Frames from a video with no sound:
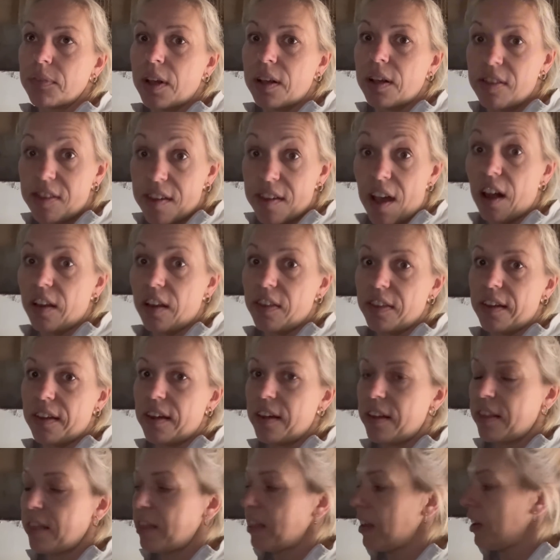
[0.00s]
done
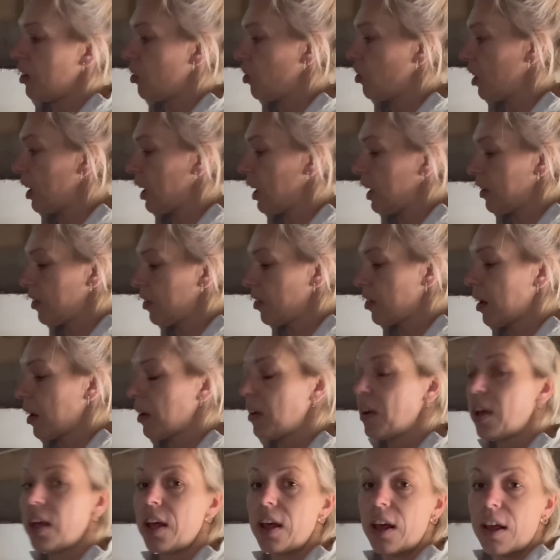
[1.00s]
this year. So
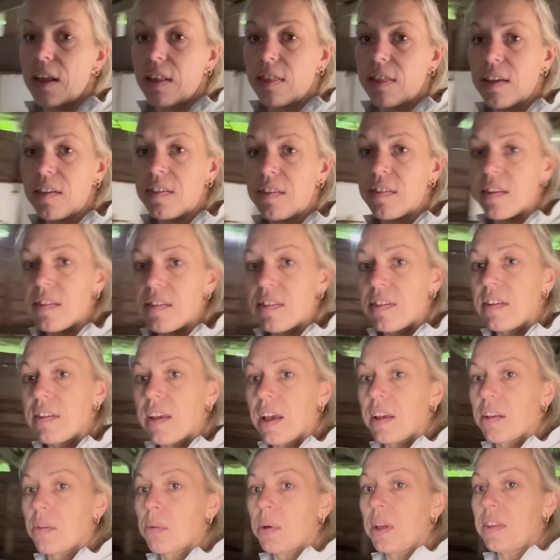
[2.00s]
this is the
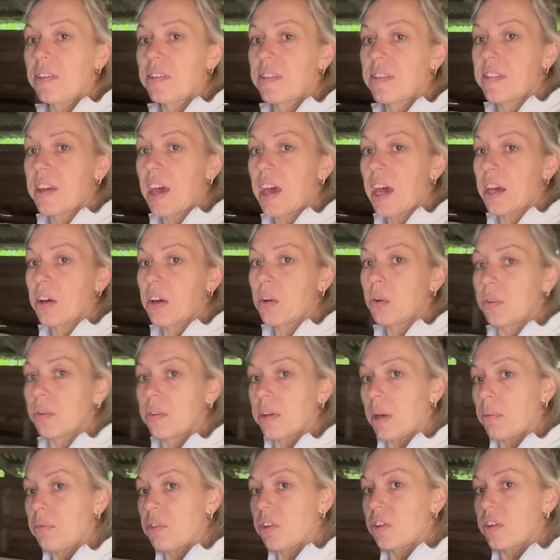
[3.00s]
next one to tackle.
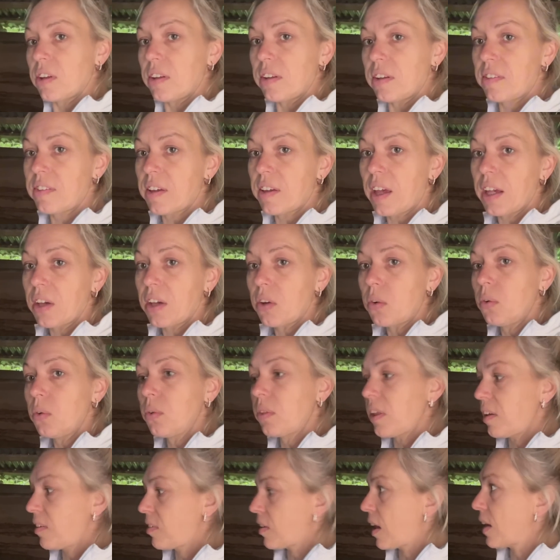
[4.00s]
So I'm just going to take all
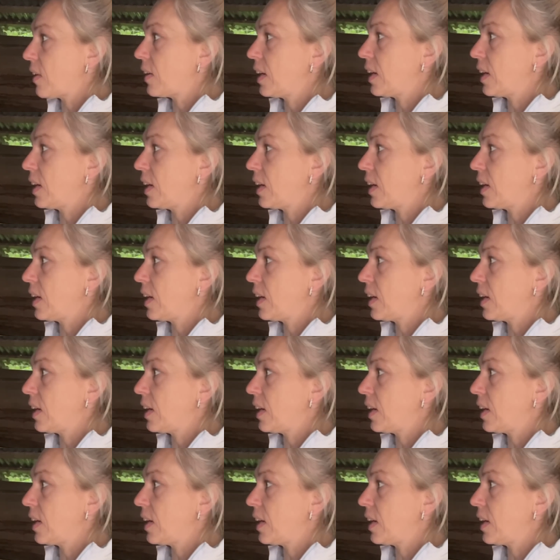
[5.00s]
this out